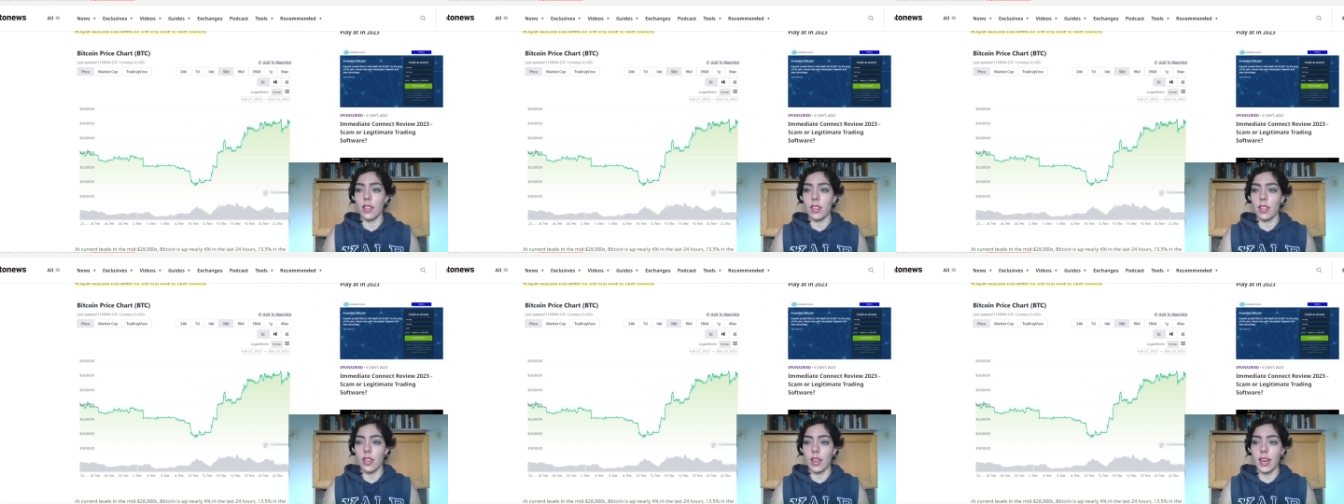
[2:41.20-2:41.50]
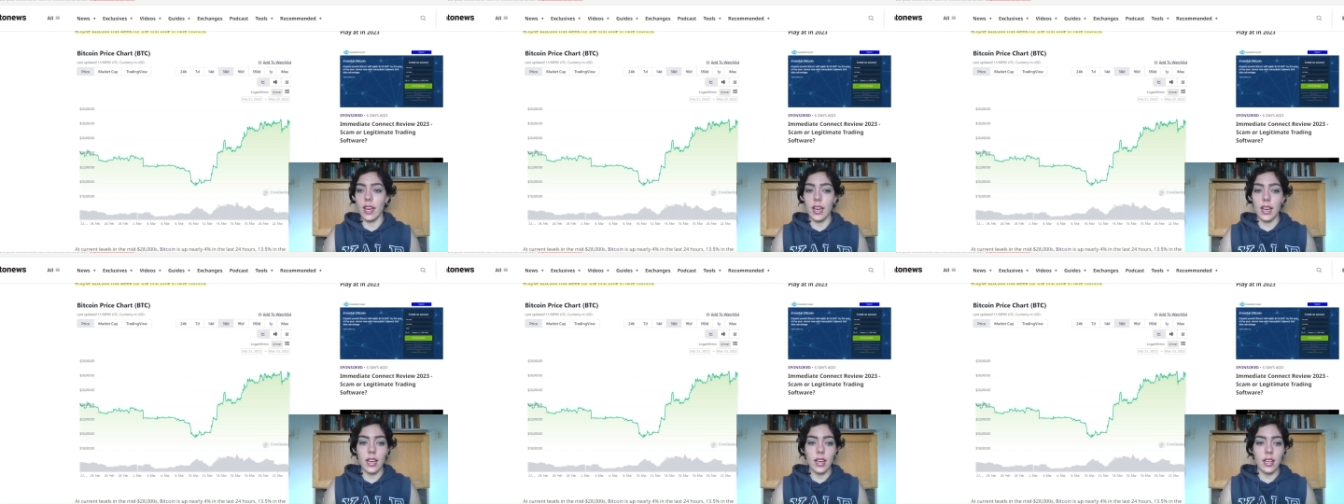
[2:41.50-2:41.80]

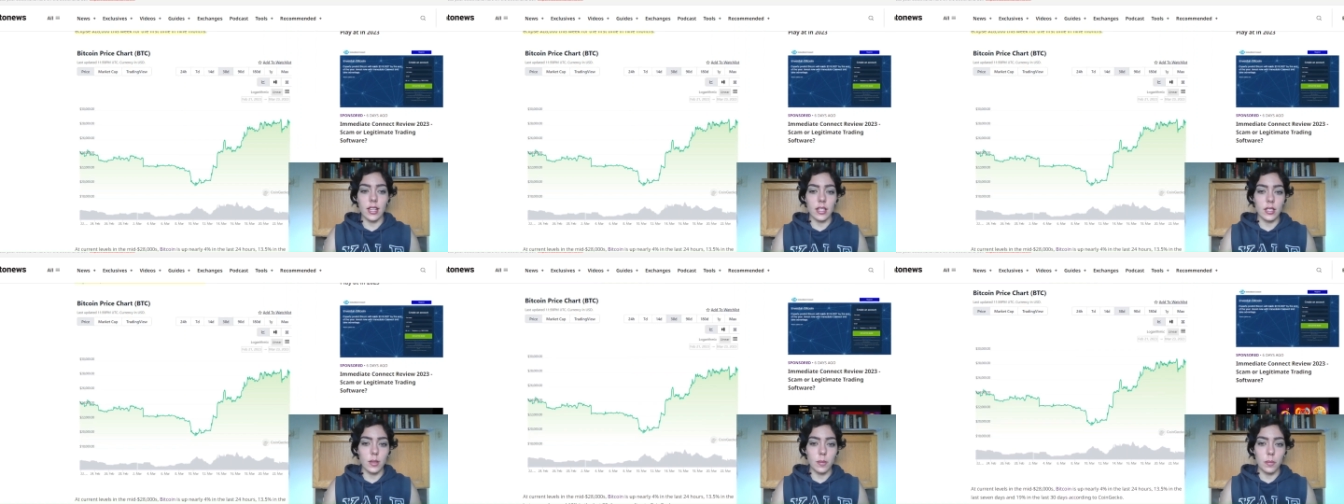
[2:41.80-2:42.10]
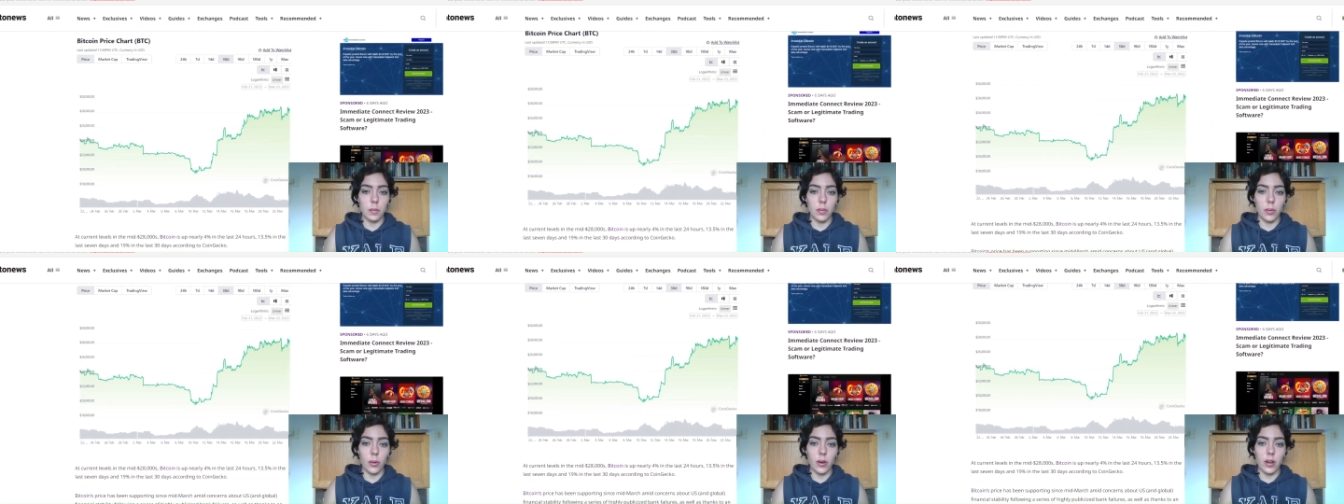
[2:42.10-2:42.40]
That's a
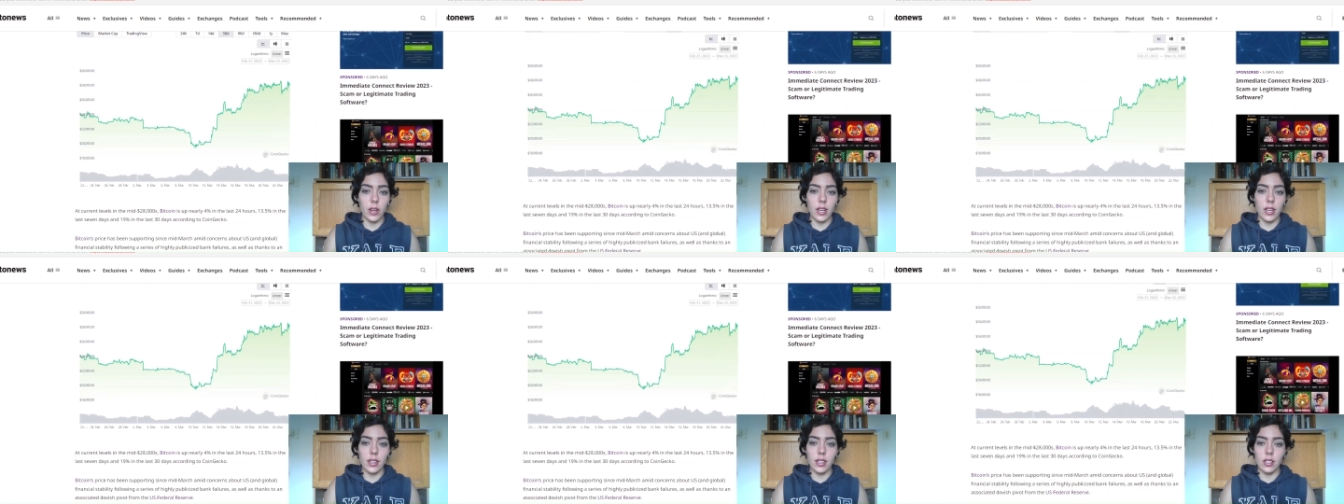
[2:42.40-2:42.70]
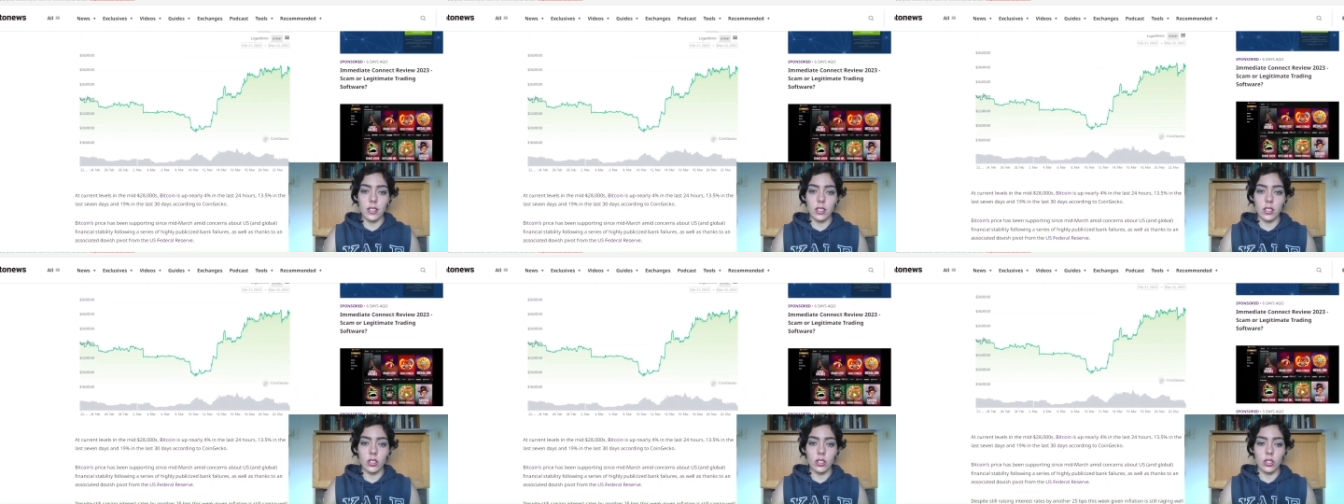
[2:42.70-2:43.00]
pretty
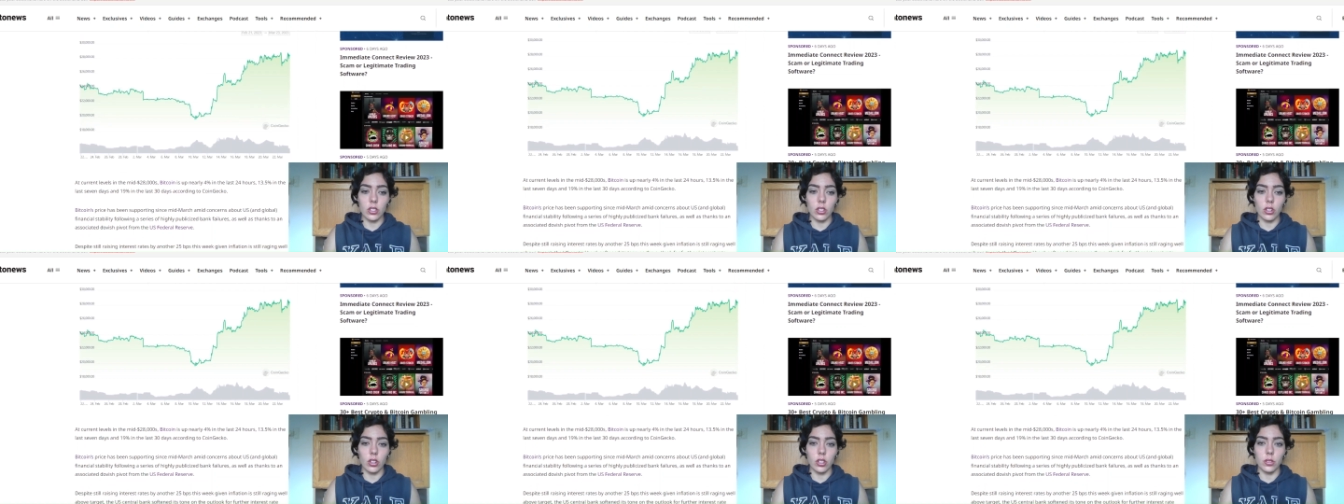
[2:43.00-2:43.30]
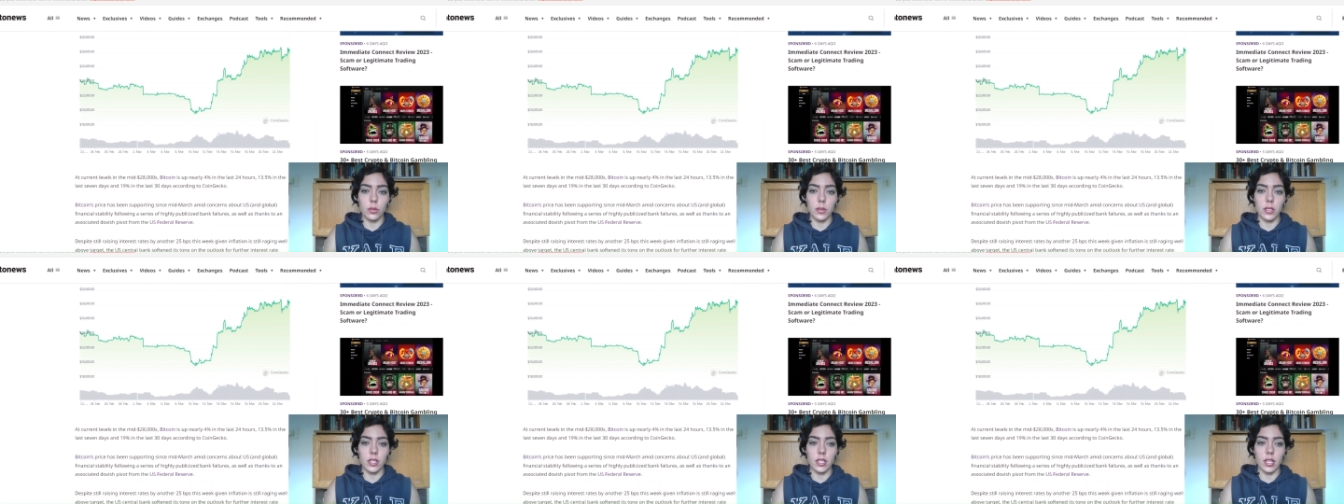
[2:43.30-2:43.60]
decent surge
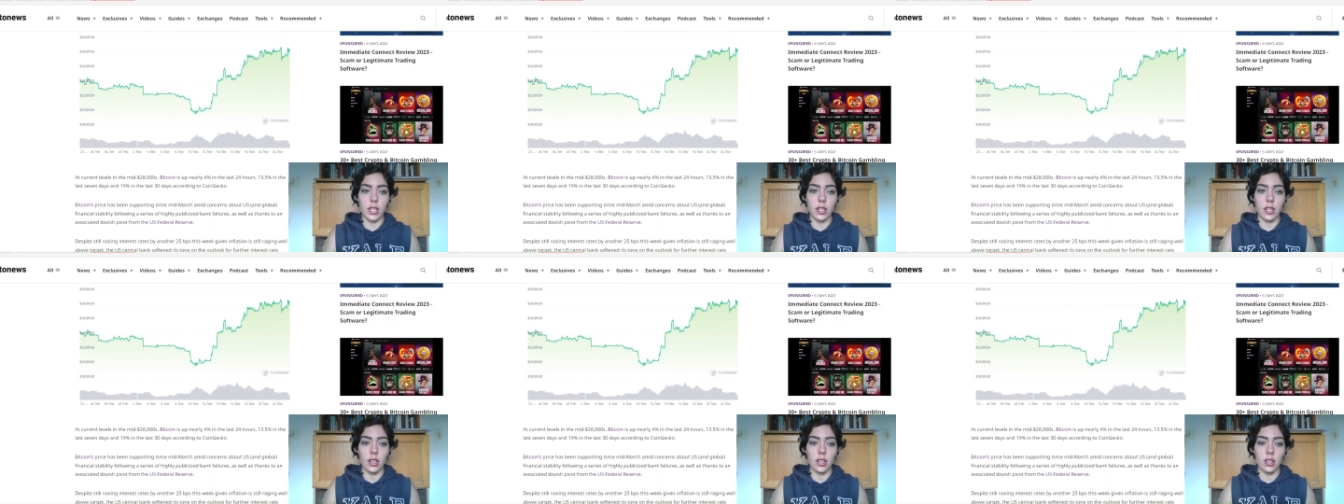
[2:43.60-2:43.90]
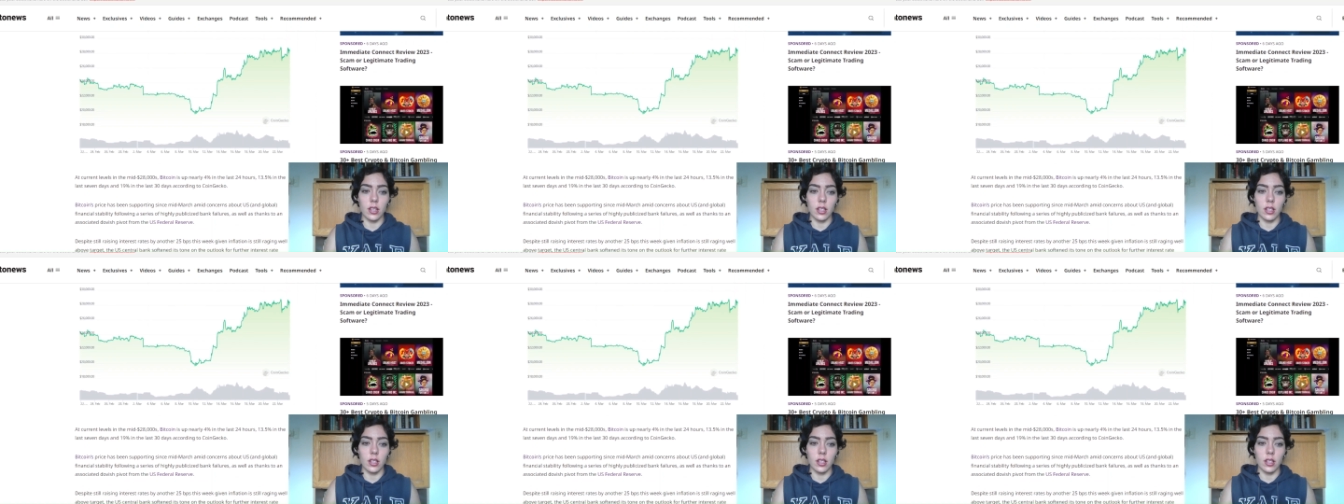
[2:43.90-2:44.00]
we're seeing.